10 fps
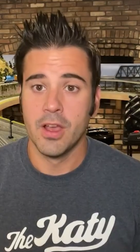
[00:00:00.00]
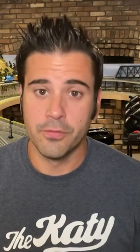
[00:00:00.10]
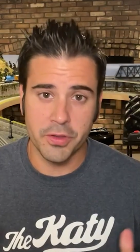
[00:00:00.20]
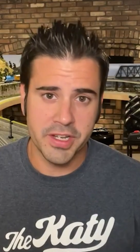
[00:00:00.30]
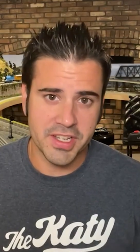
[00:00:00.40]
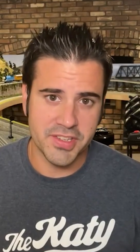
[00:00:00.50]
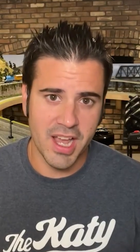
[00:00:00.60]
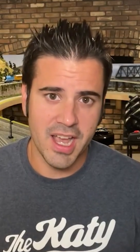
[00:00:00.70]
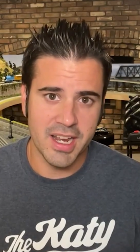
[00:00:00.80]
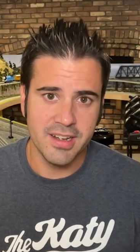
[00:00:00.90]
For the
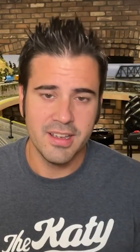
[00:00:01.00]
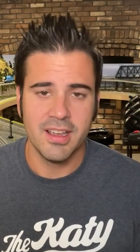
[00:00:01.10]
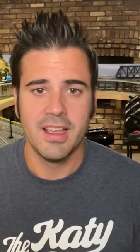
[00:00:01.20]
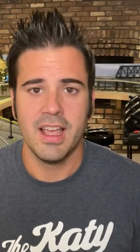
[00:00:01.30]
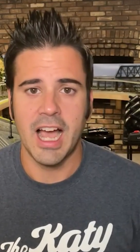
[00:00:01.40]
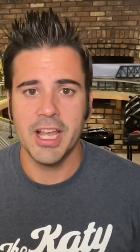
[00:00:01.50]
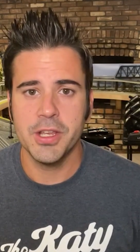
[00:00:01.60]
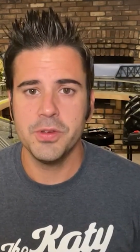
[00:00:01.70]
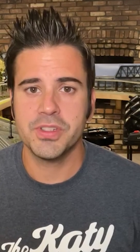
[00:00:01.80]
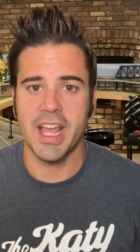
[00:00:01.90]
design, I
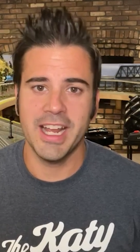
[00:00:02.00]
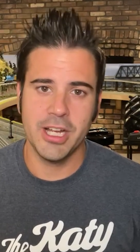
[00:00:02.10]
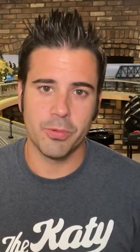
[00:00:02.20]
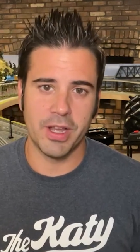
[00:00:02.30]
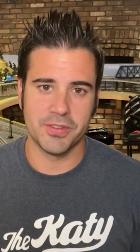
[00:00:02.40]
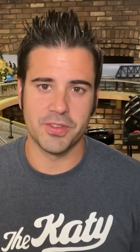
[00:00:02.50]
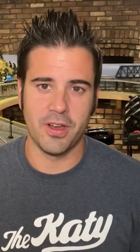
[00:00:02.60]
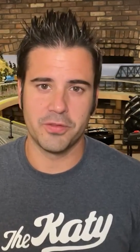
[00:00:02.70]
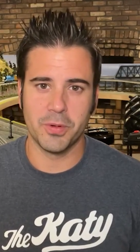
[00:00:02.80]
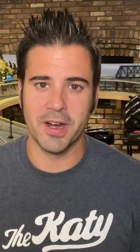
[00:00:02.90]
used AnyRail
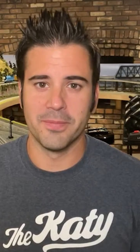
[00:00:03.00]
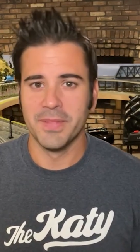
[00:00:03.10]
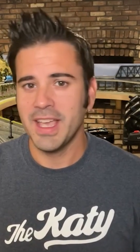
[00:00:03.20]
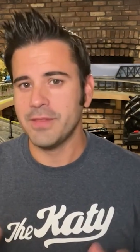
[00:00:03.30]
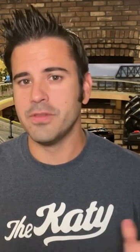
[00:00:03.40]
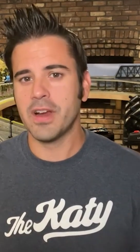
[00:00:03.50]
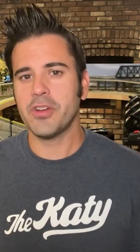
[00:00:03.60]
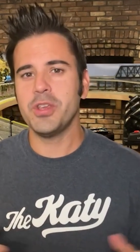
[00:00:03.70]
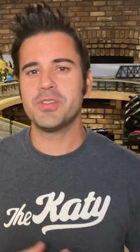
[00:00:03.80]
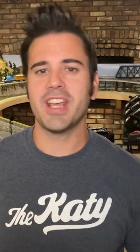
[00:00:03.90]
software. If you've ever
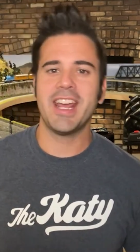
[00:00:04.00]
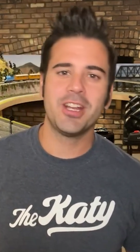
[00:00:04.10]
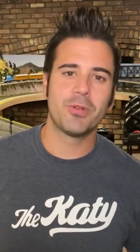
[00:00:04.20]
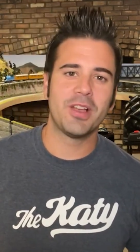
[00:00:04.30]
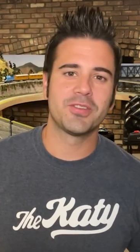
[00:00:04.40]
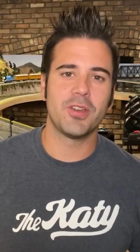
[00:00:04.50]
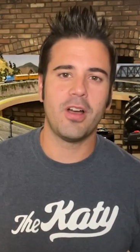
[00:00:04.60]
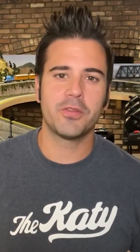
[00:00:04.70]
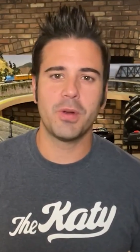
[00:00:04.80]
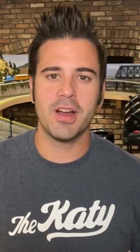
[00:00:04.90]
used AnyRail
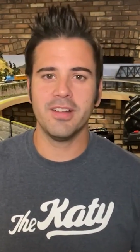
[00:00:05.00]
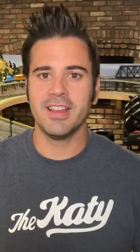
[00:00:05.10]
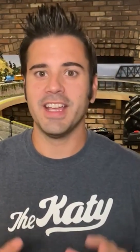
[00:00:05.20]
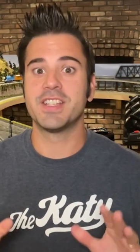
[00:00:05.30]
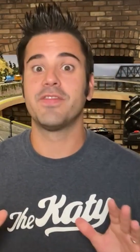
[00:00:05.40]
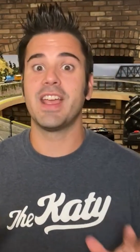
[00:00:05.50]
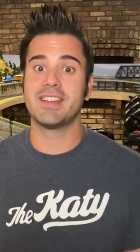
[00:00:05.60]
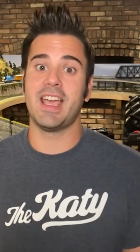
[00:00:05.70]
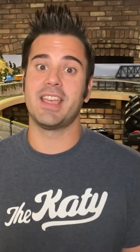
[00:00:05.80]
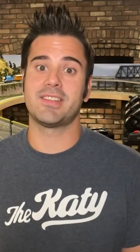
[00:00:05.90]
software, it's
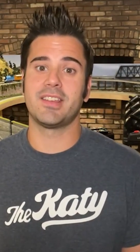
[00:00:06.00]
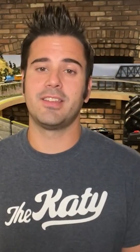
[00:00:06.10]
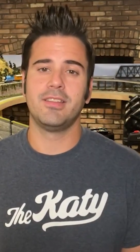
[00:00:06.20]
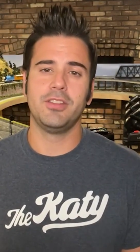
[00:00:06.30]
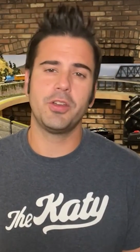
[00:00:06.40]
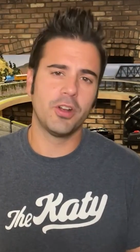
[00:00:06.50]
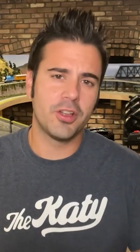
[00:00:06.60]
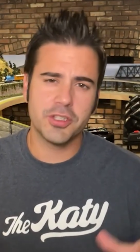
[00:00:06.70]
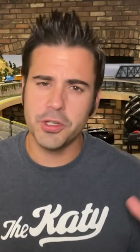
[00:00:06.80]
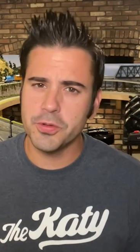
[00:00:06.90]
fantastic. You can
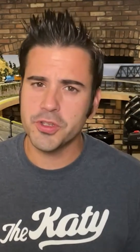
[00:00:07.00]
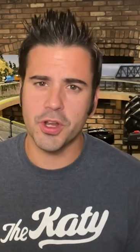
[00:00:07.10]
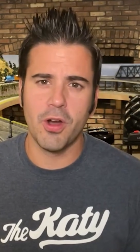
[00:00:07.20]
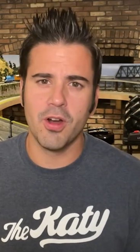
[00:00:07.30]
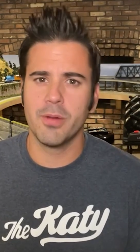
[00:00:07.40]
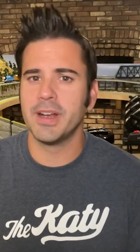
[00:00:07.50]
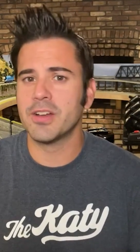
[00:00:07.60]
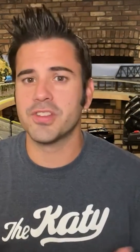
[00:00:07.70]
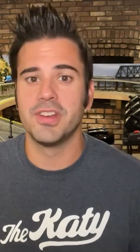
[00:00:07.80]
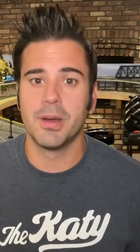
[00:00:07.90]
also use SCARM, and
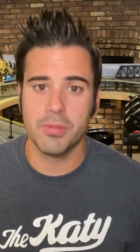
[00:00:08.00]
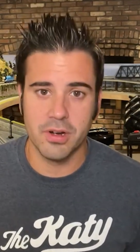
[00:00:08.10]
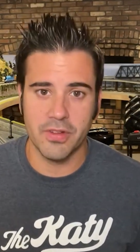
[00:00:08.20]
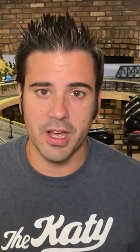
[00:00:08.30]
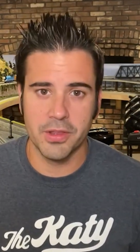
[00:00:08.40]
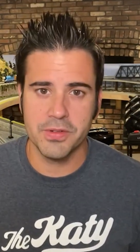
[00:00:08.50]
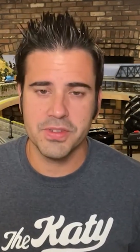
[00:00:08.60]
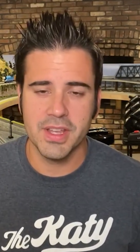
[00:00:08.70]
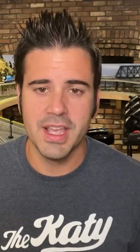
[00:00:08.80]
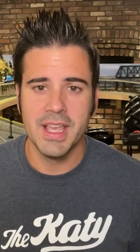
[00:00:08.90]
there's a number of
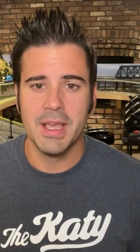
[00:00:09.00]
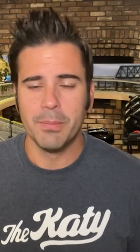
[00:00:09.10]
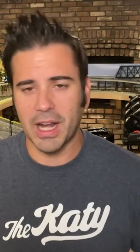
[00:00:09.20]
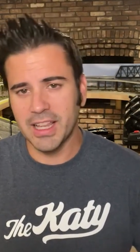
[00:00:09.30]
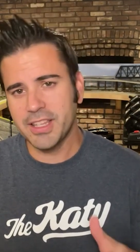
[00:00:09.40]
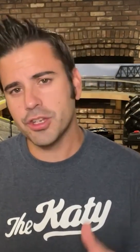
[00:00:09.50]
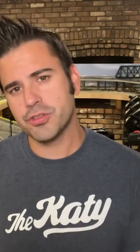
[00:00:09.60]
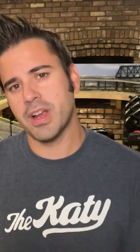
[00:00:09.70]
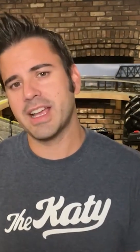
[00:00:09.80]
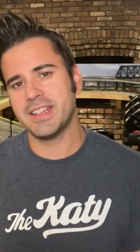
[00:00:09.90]
others. But I like the
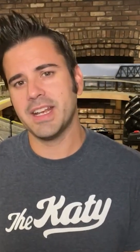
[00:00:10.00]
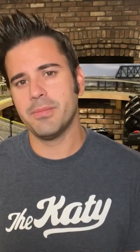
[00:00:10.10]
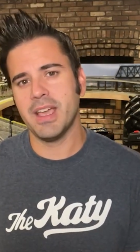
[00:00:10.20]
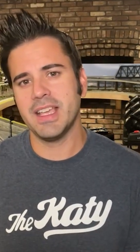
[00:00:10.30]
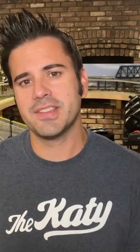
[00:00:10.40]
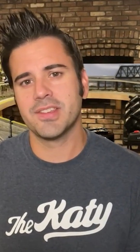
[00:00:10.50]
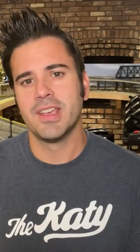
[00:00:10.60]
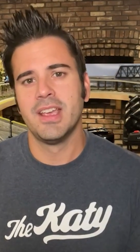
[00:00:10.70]
track database.